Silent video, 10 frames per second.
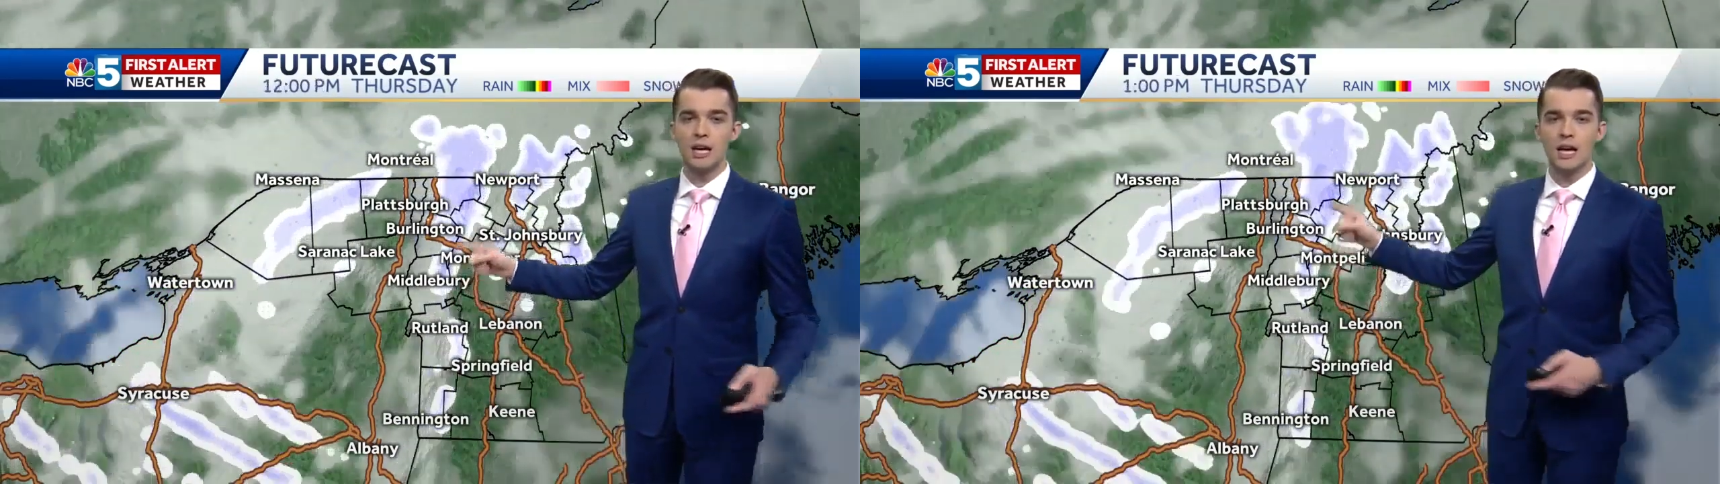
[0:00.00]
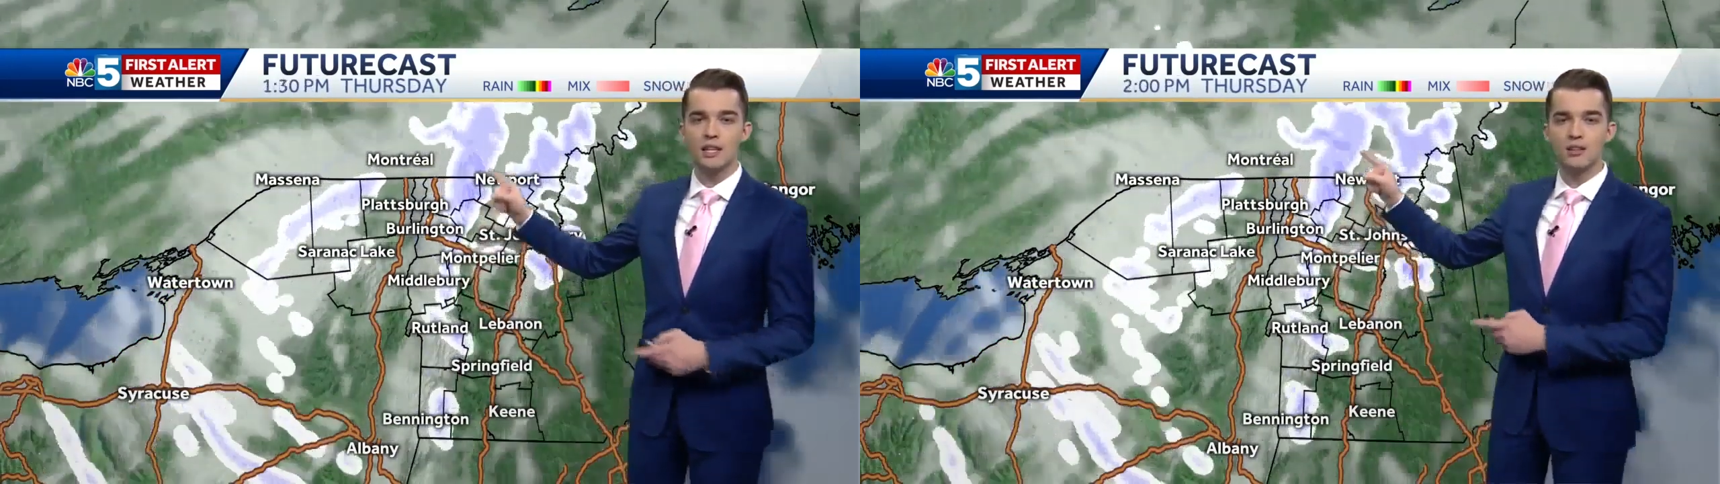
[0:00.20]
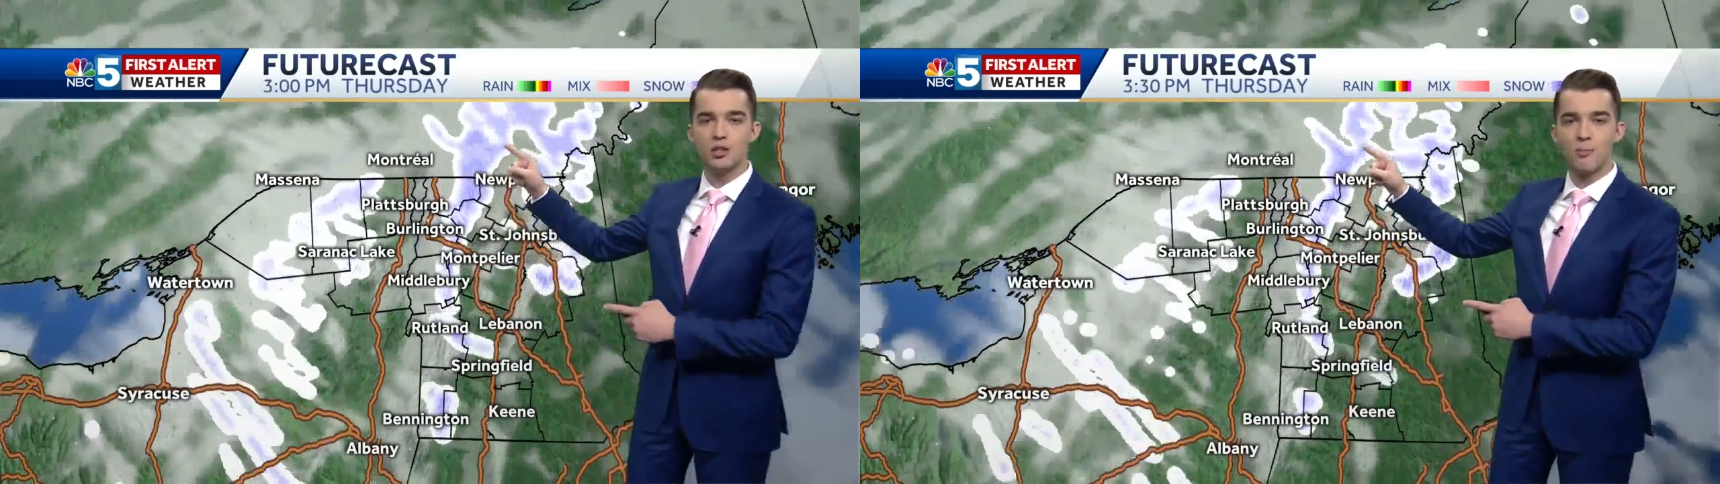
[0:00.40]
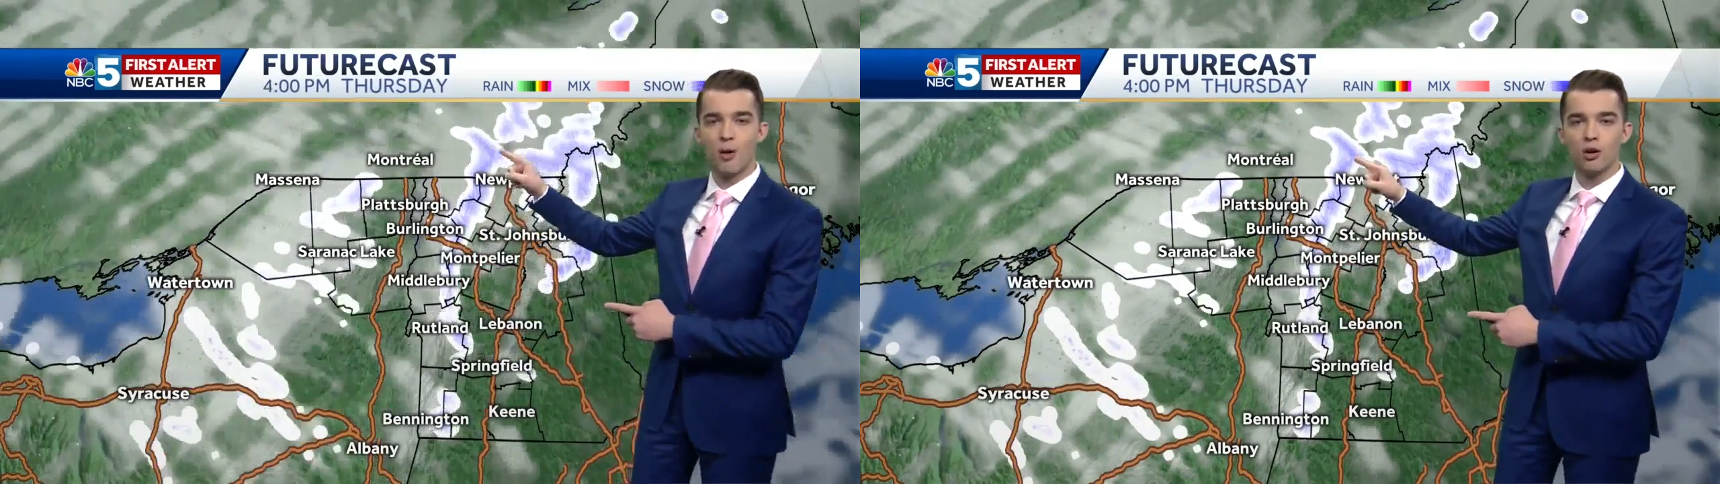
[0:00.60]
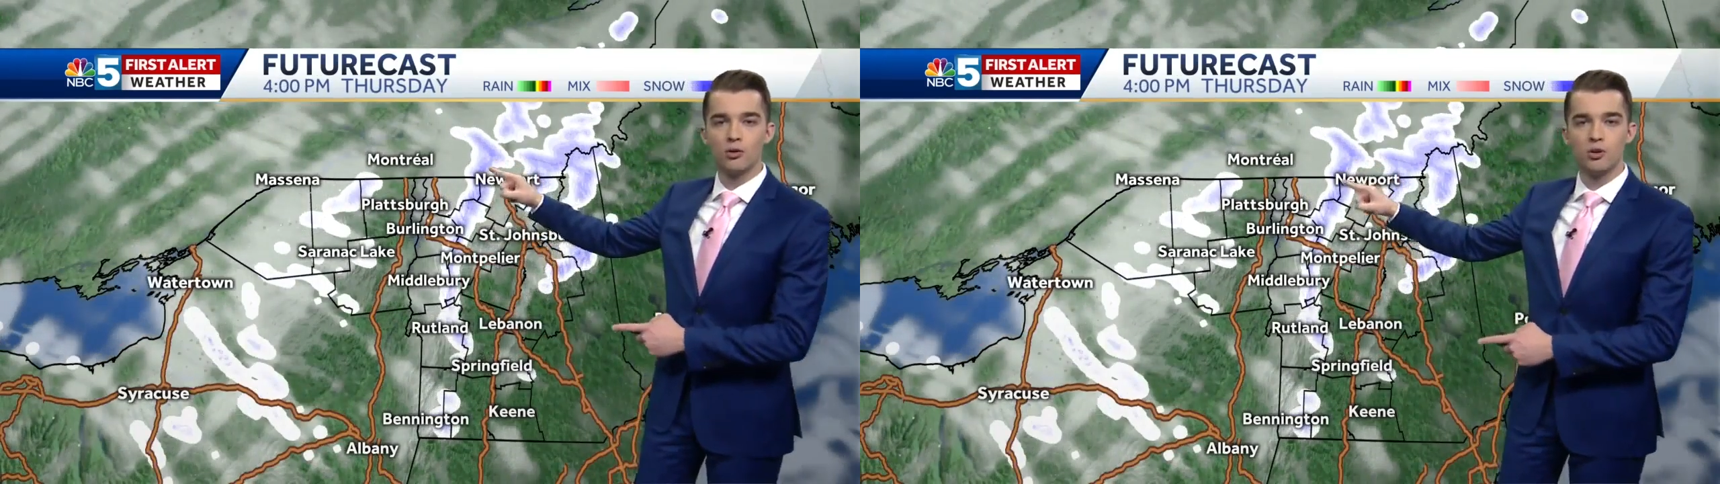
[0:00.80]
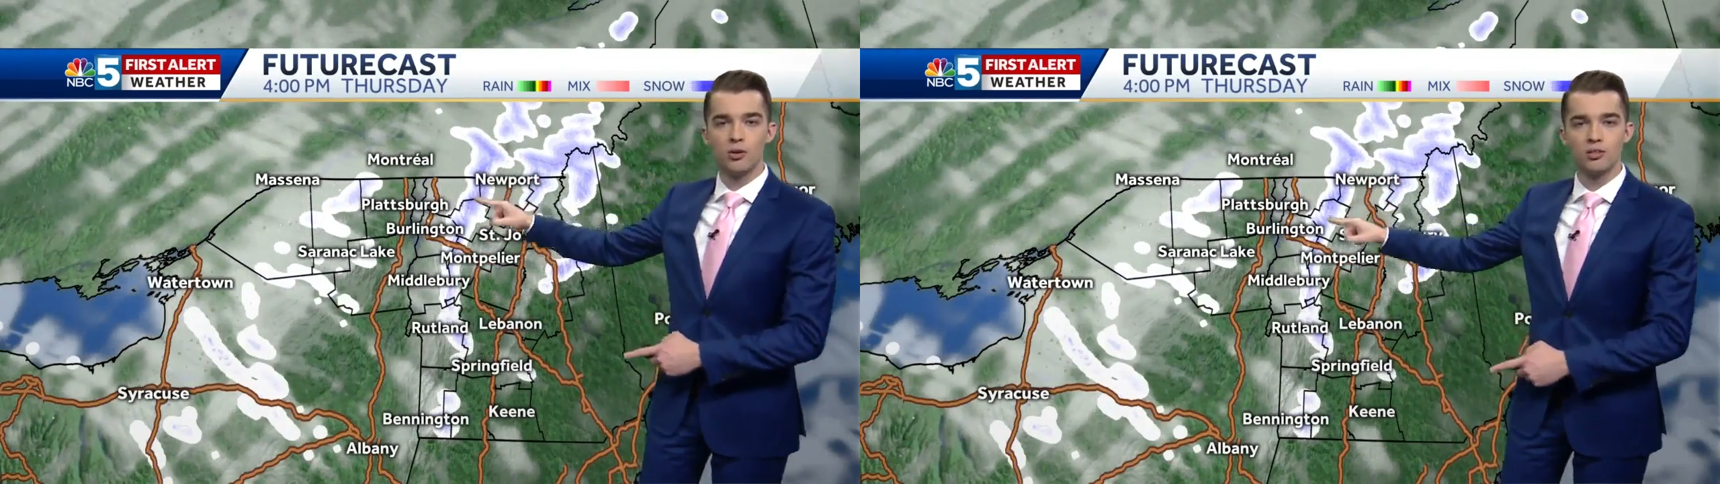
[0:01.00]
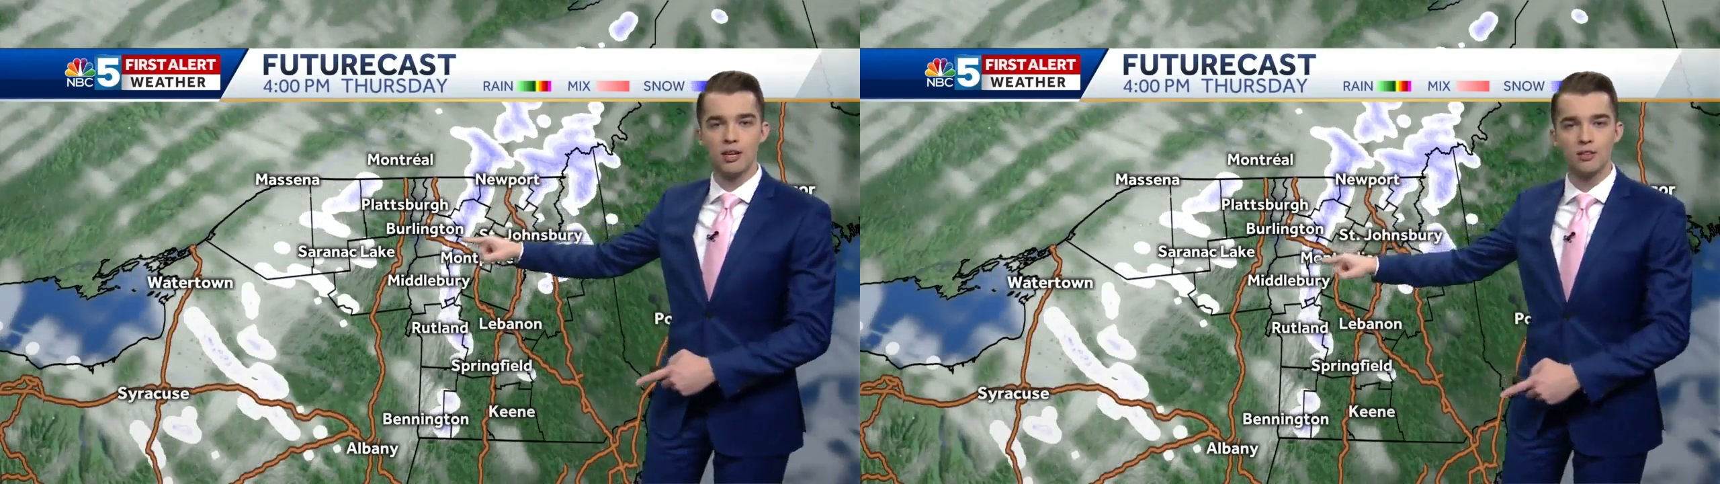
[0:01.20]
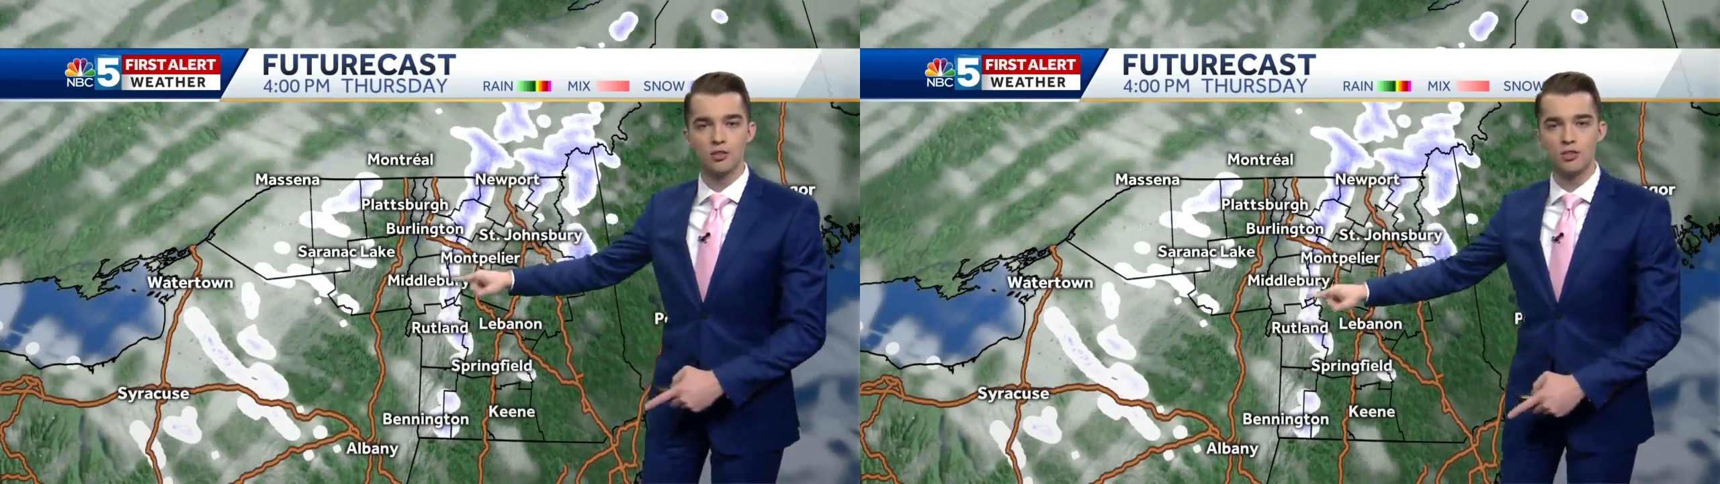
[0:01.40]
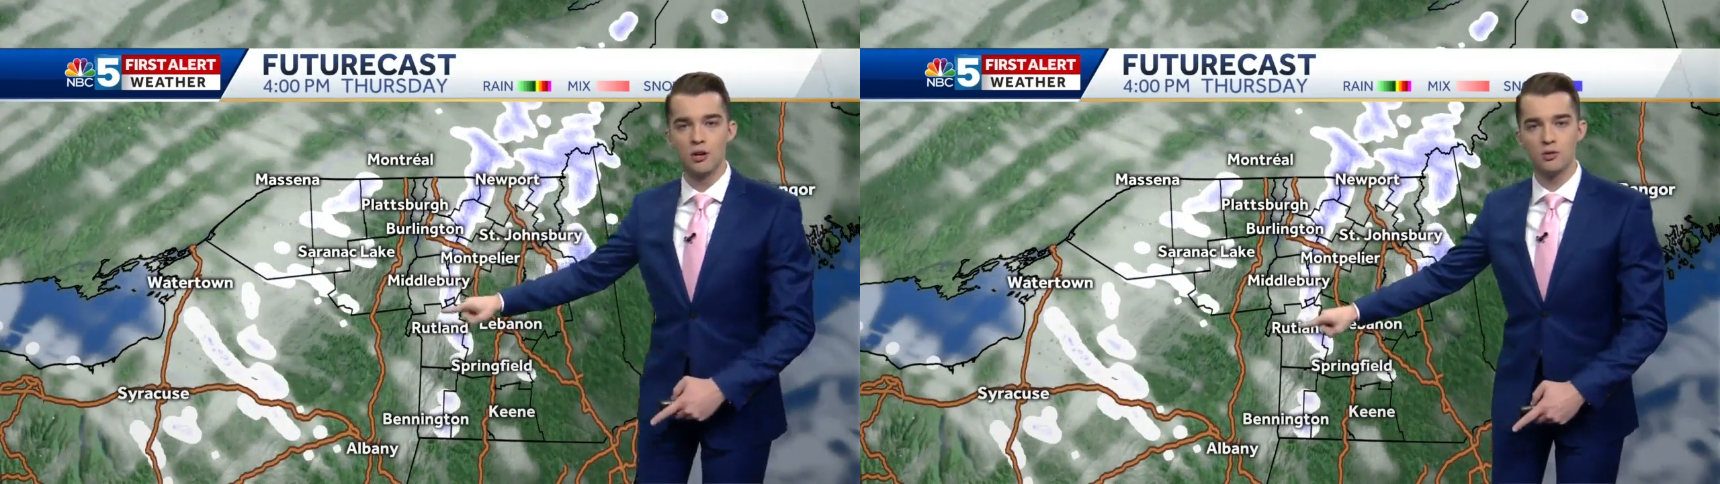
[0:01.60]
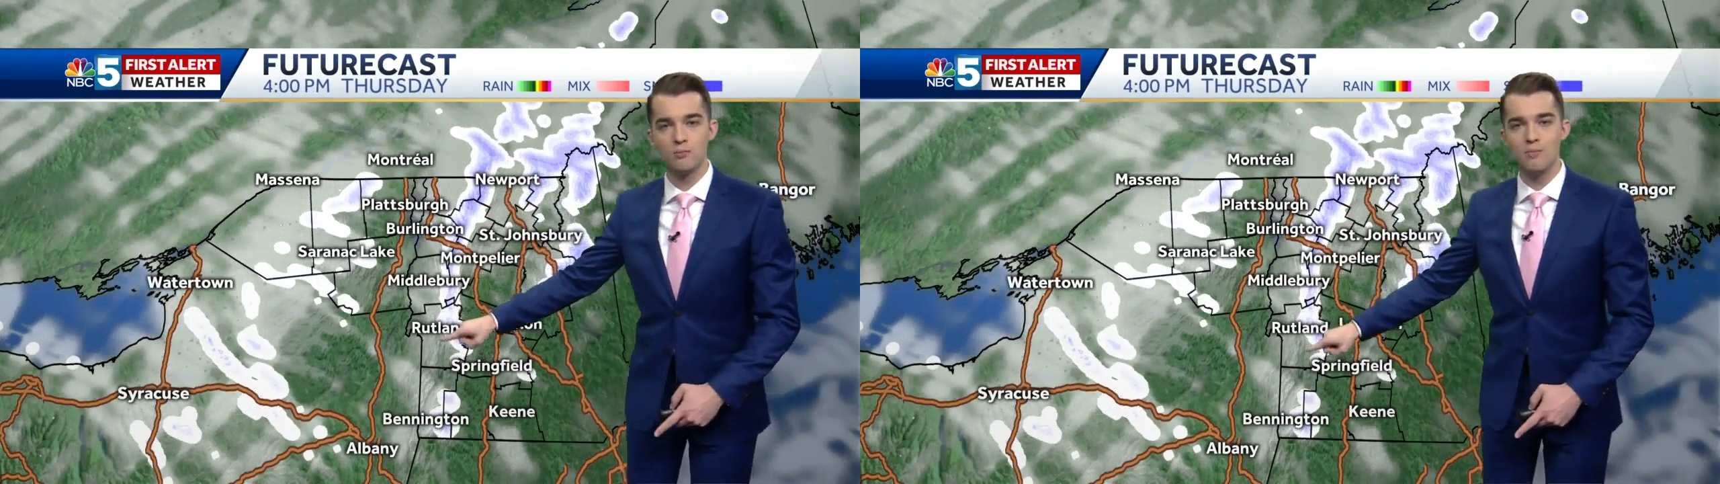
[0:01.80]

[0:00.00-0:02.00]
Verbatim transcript: And then tomorrow, notice how the snow is